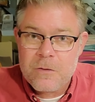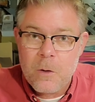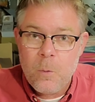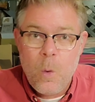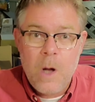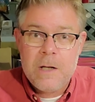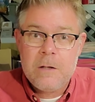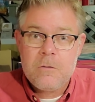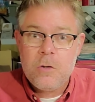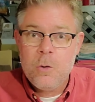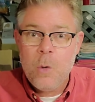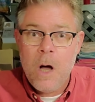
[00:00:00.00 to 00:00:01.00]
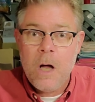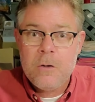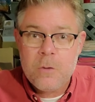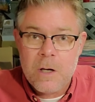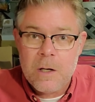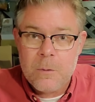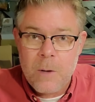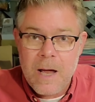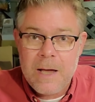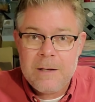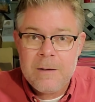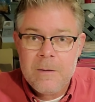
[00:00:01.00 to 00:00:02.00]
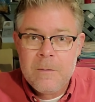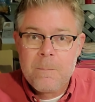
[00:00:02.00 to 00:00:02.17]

the one in 200, right?